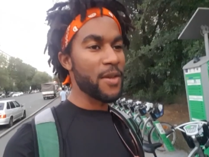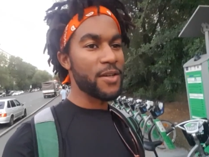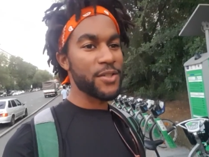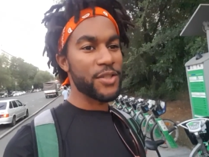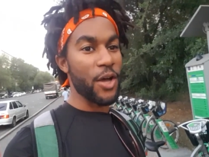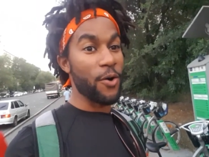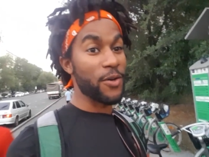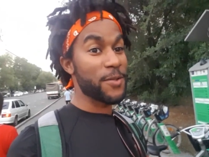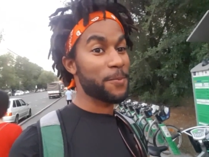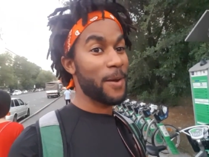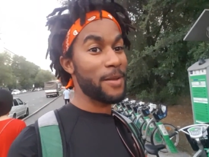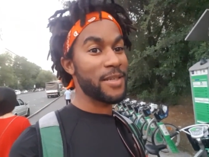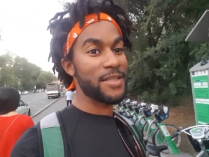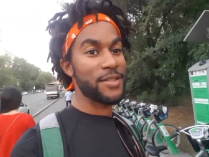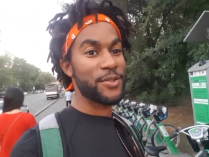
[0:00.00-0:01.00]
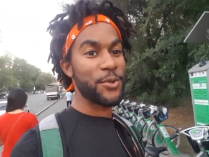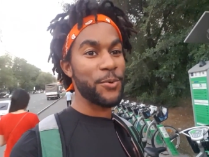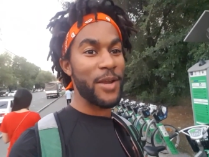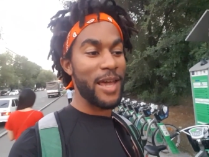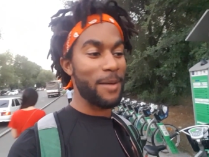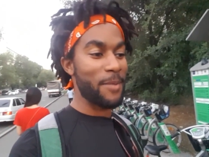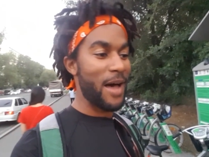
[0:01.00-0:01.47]
So it's probably just too
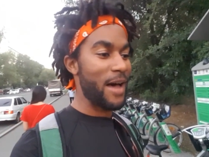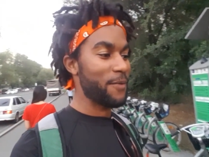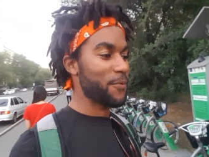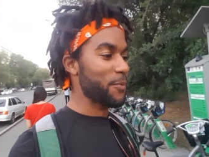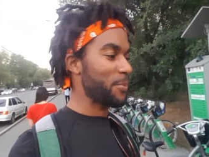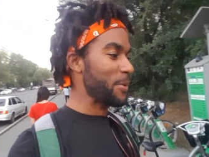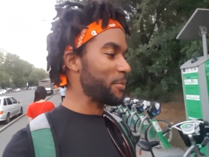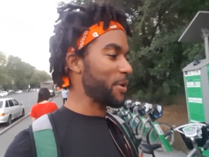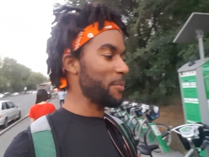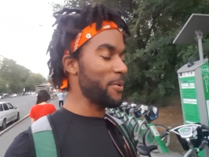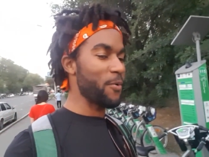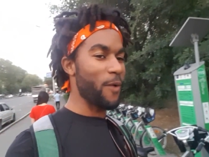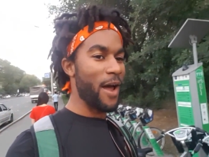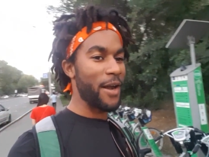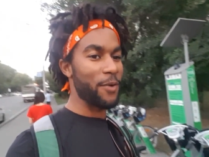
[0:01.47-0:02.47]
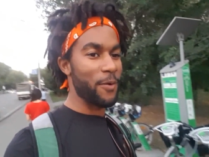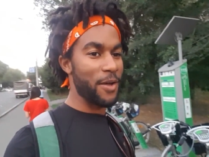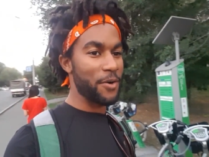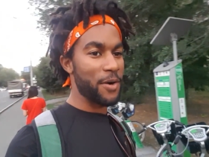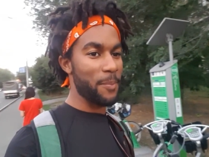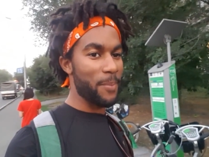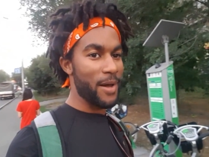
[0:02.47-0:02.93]
damn hot for people to be riding around
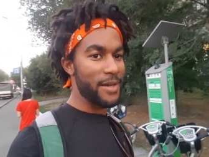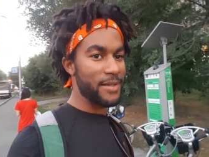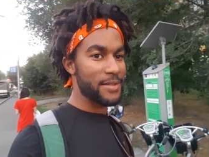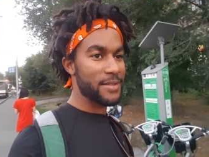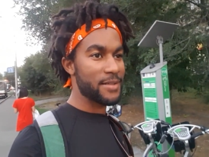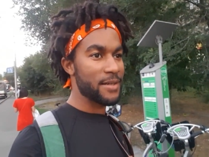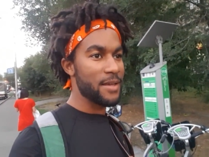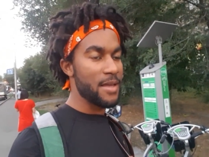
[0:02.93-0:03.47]
on the bikes.